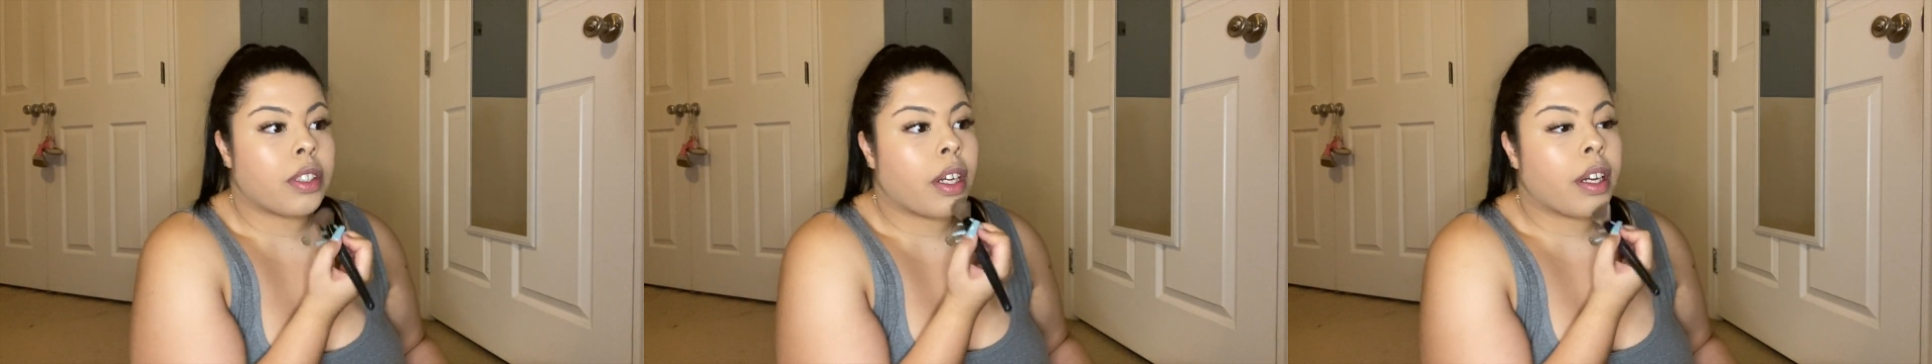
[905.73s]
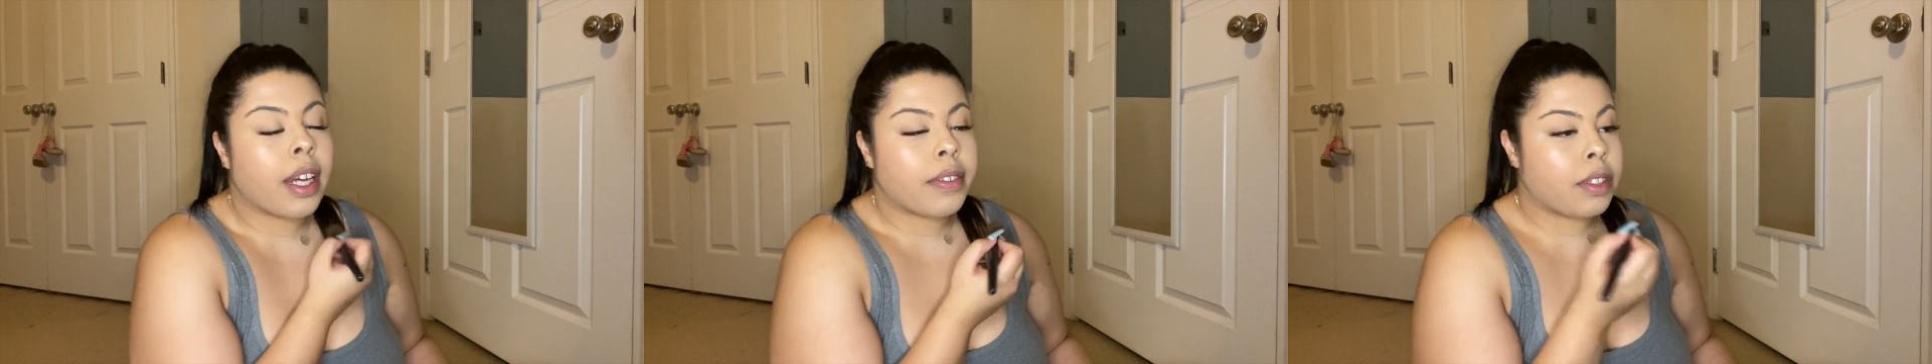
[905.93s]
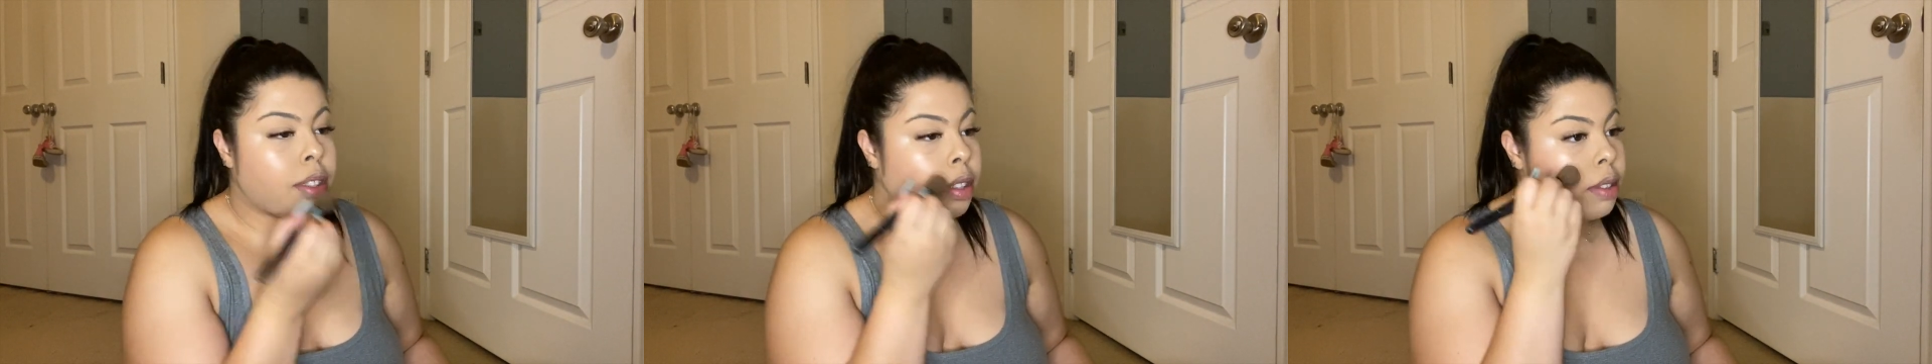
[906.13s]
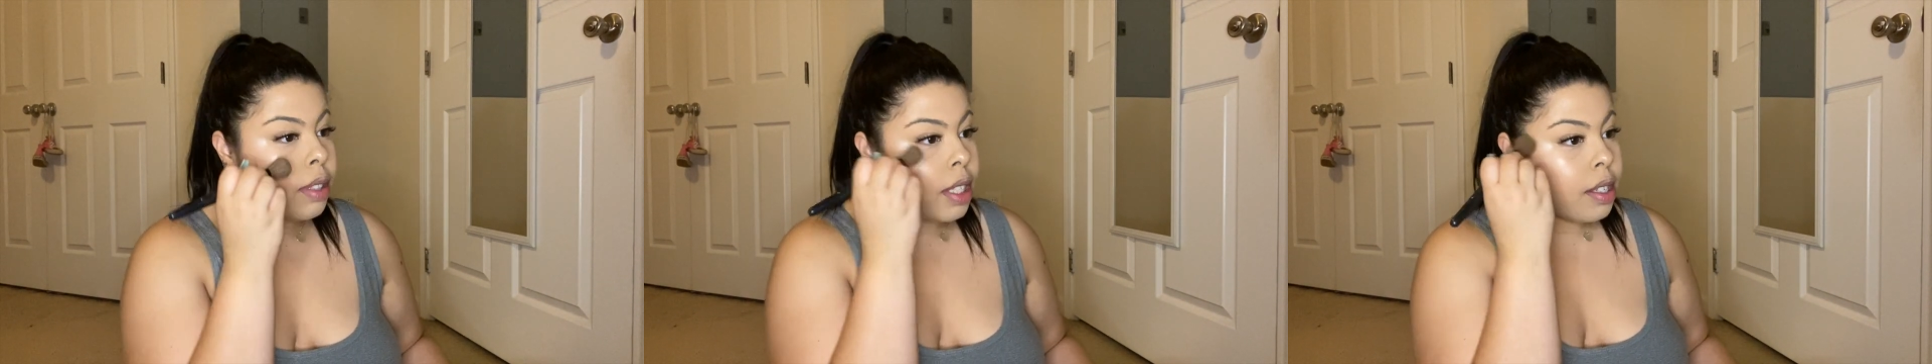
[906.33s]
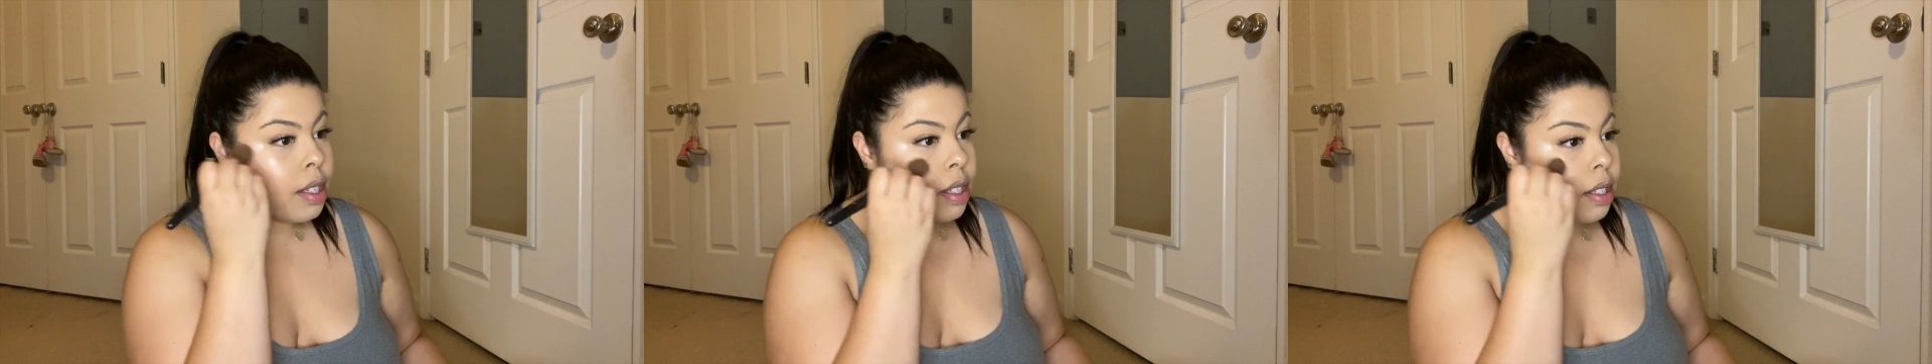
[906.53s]
All you have to do
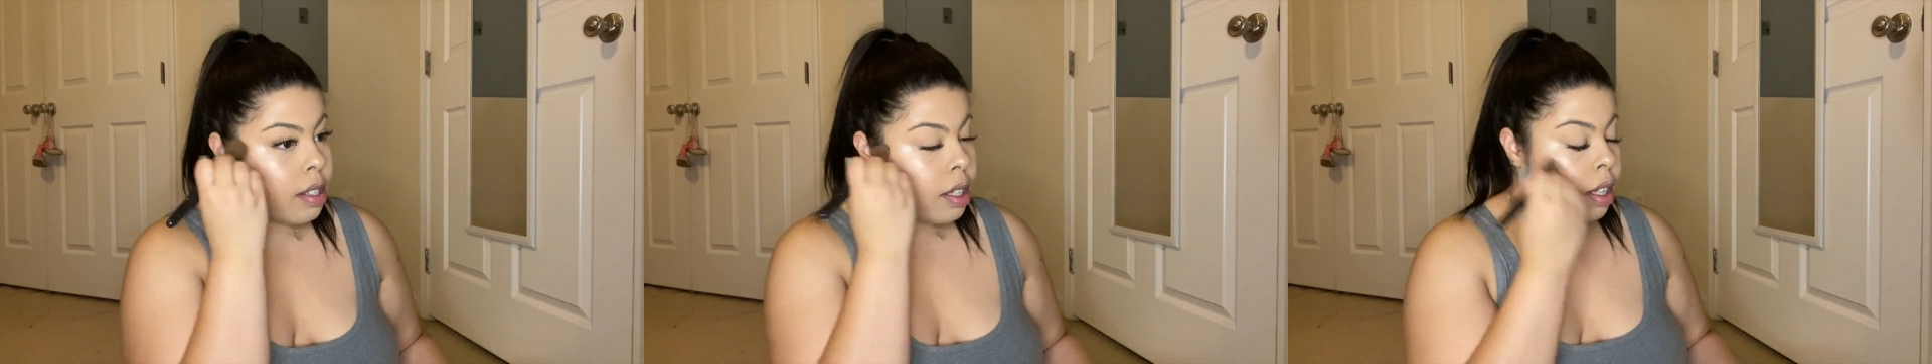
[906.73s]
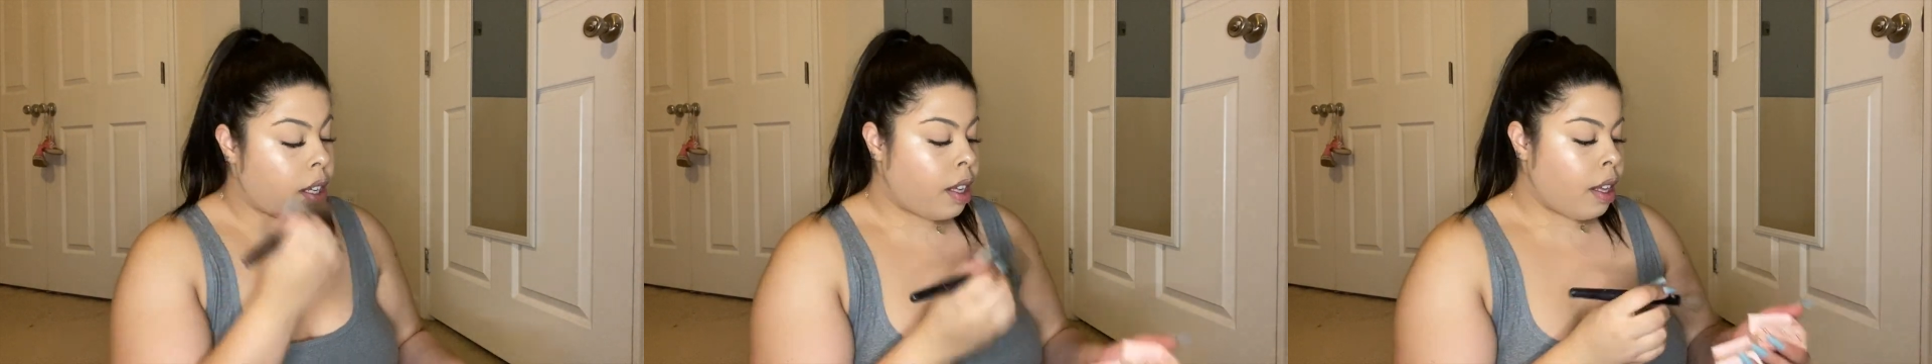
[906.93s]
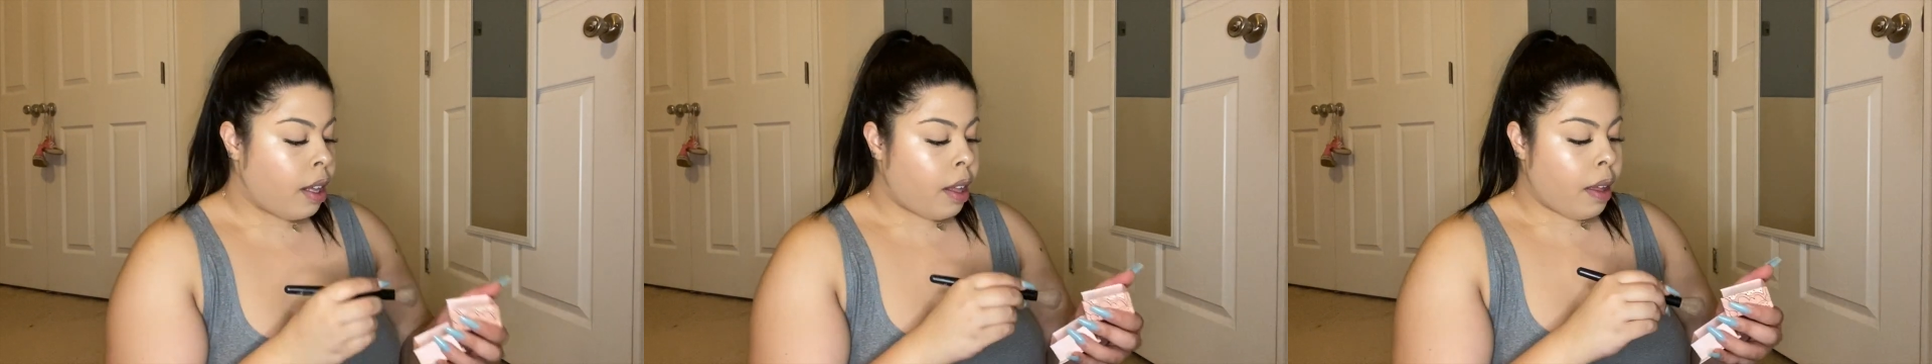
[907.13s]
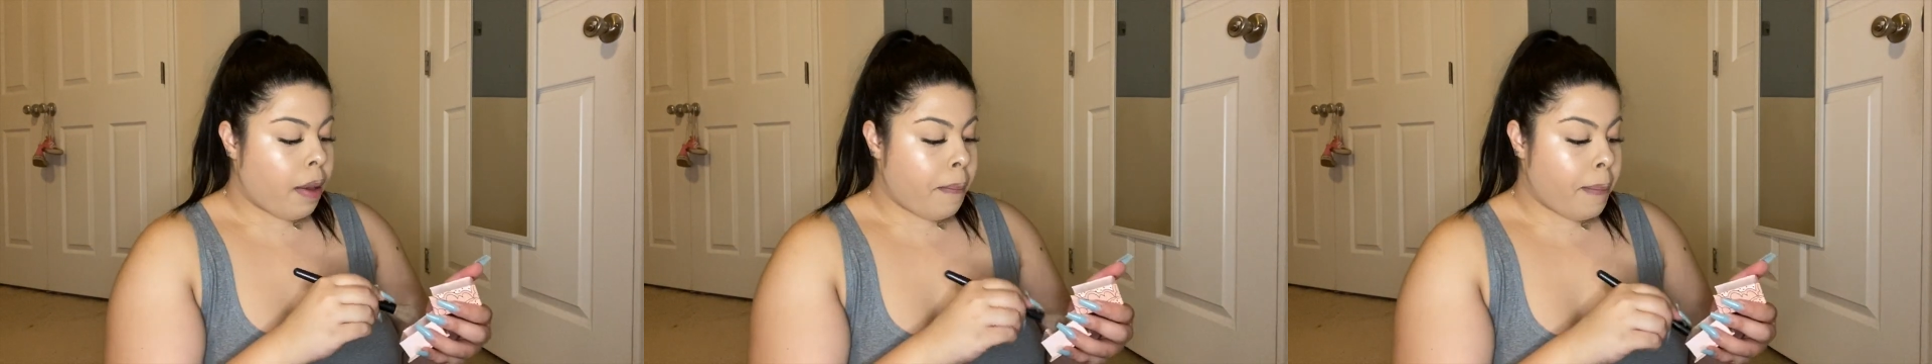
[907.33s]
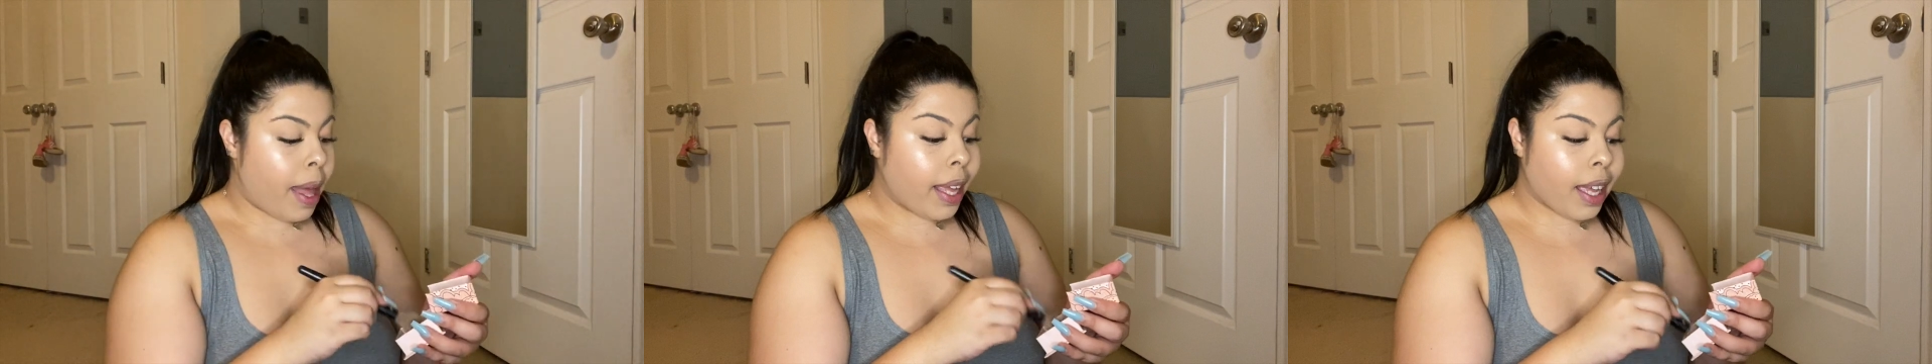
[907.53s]
is
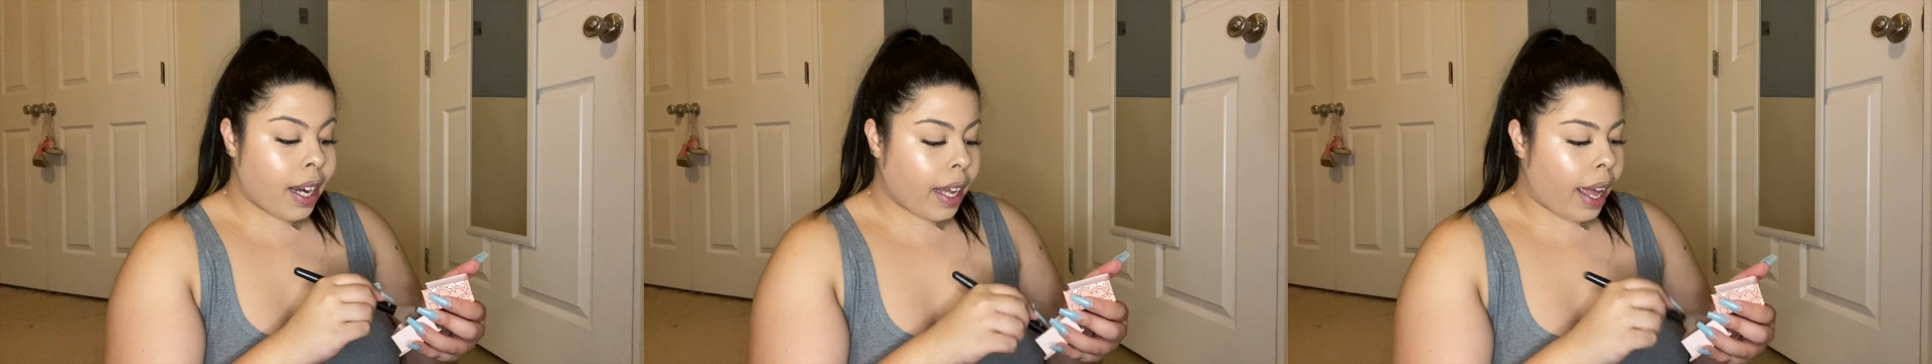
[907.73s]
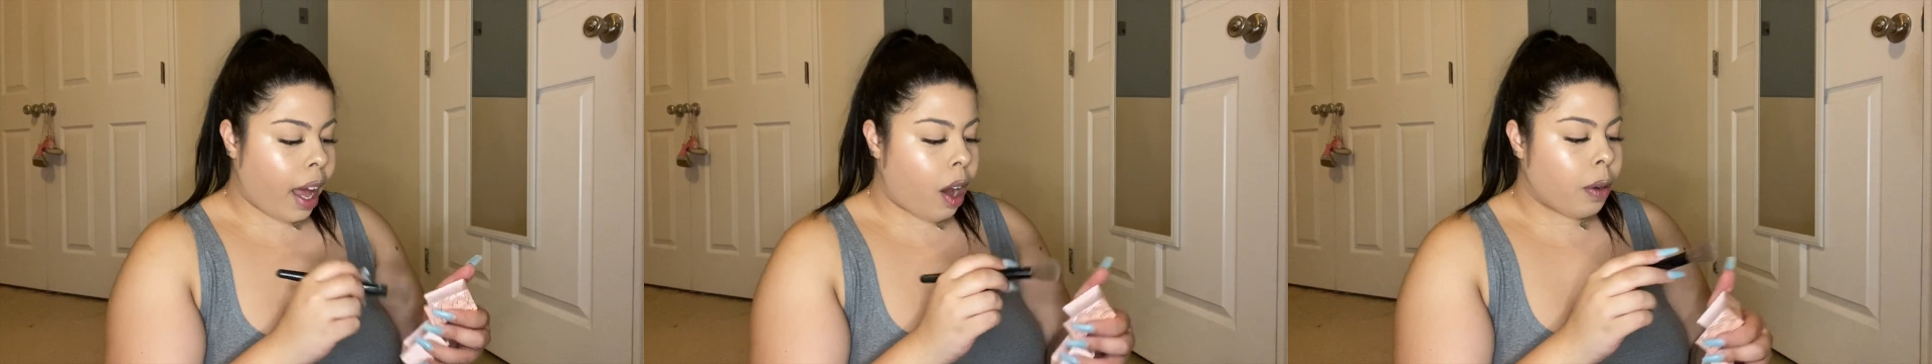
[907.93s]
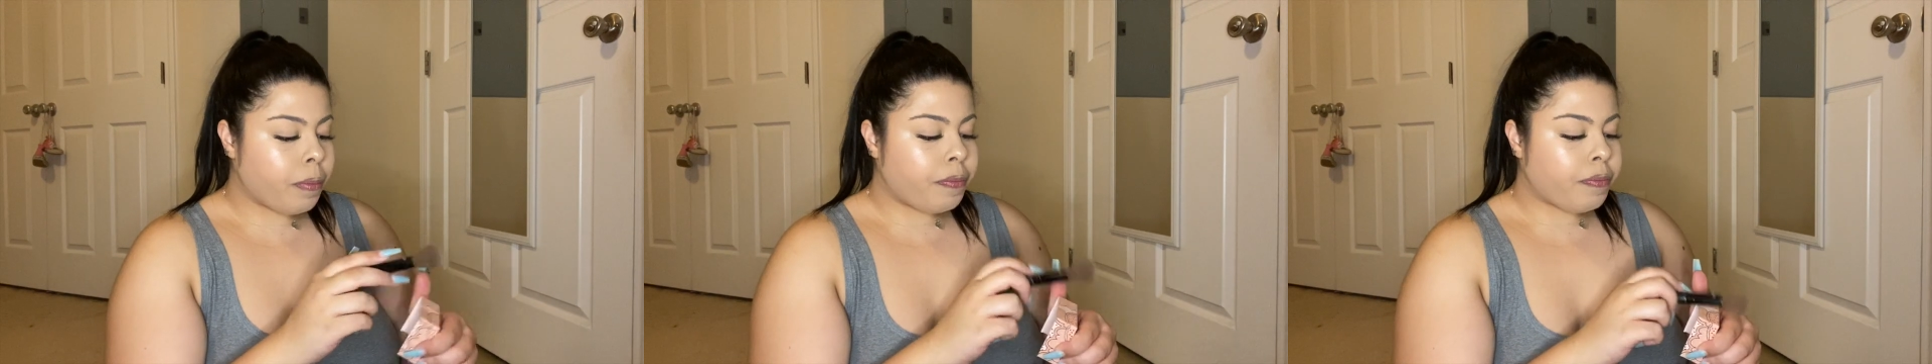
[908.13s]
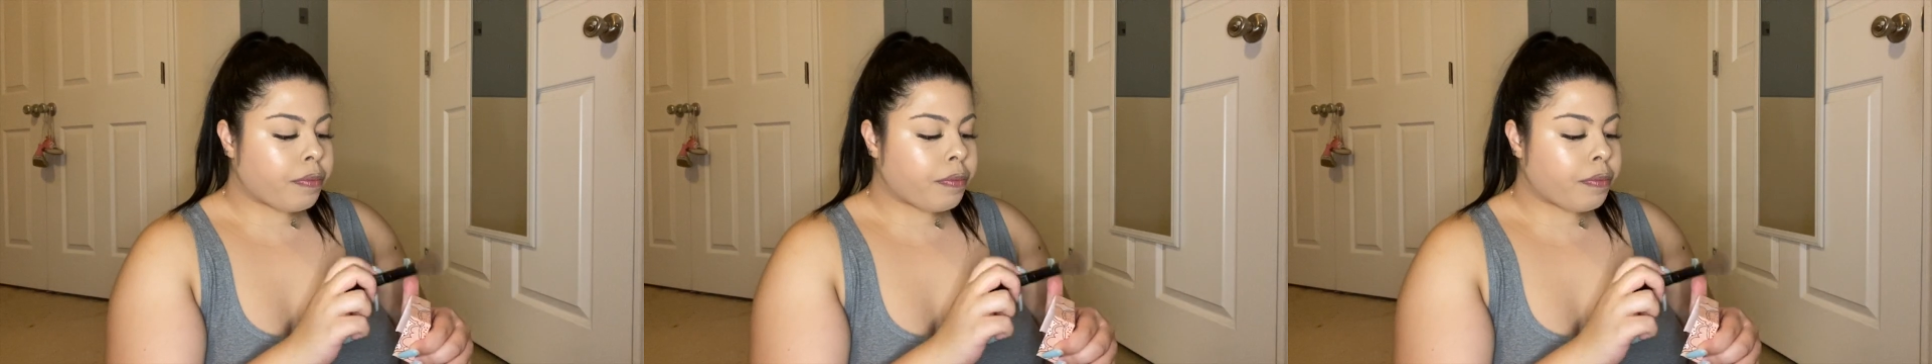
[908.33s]
make an account.